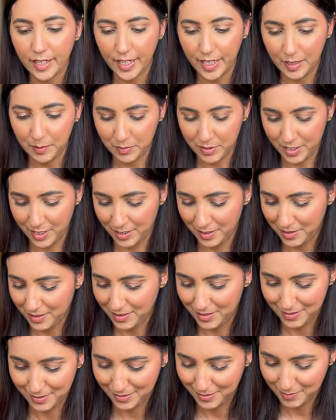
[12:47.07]
names
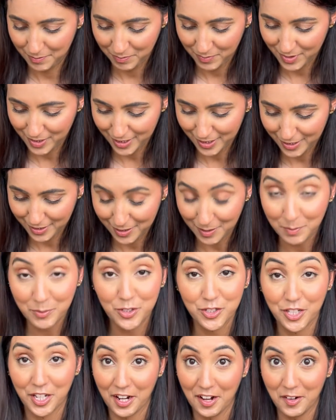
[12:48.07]
like I'm
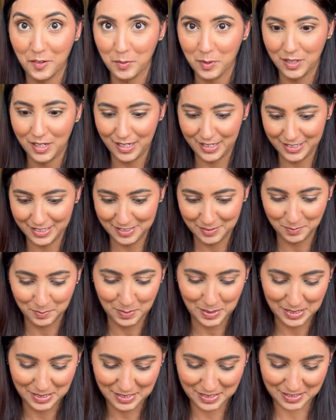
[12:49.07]
terrible at it
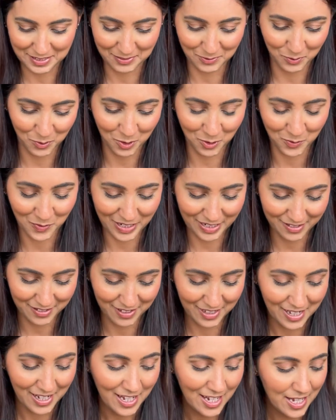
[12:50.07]
but oh well
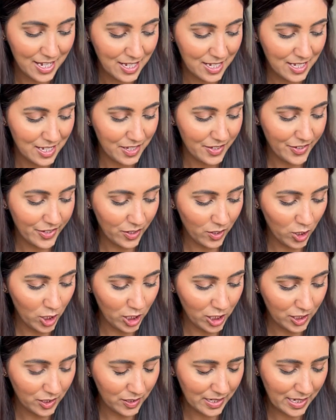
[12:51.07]

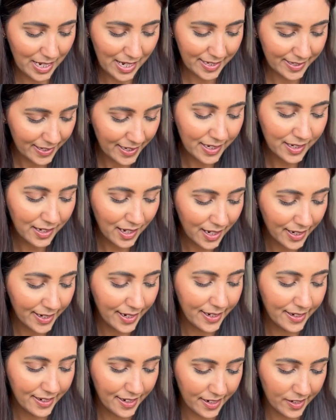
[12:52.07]
so I think I
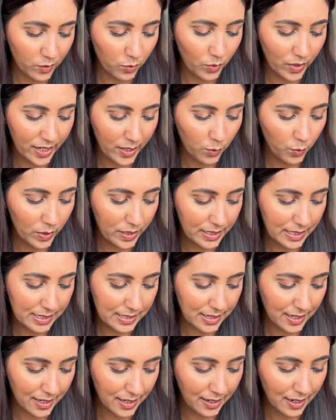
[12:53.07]
can get away with this
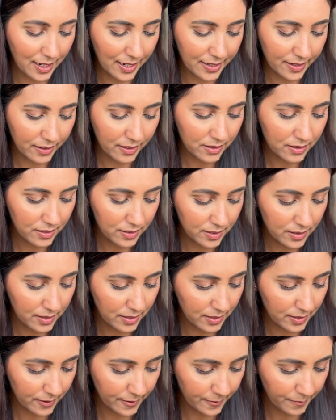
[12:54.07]
highlighter.
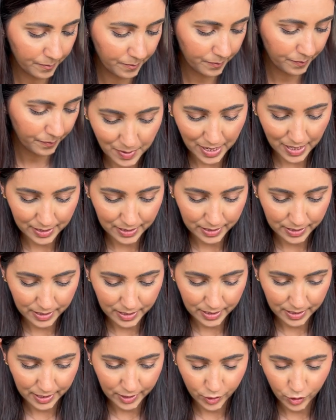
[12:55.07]
Um, palettes,
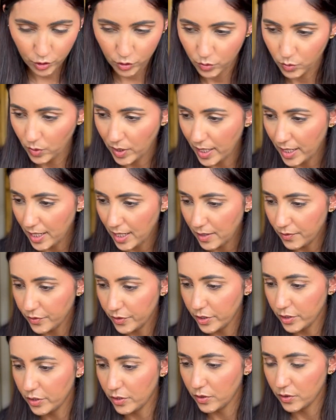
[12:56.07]
they do have,
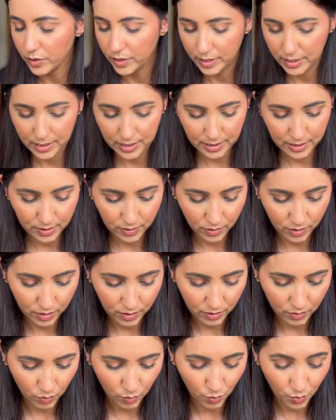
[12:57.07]
you know, these
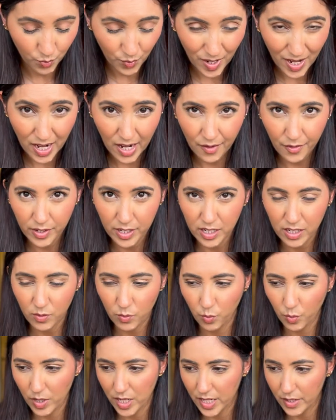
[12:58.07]
very,
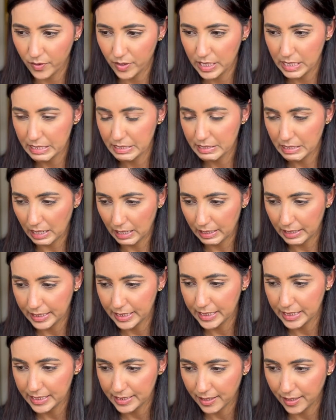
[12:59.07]
very
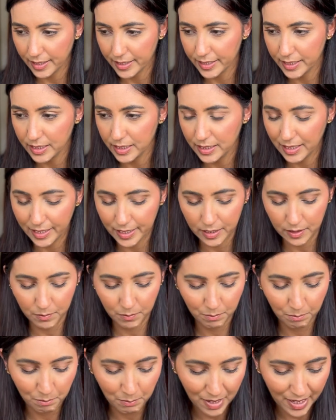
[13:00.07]
tiny, tiny, like
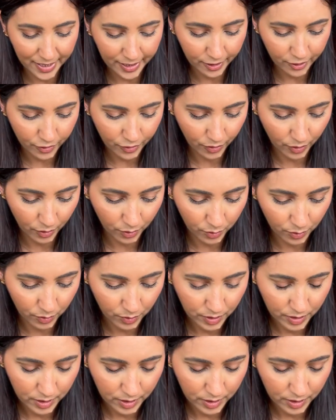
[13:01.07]
micro,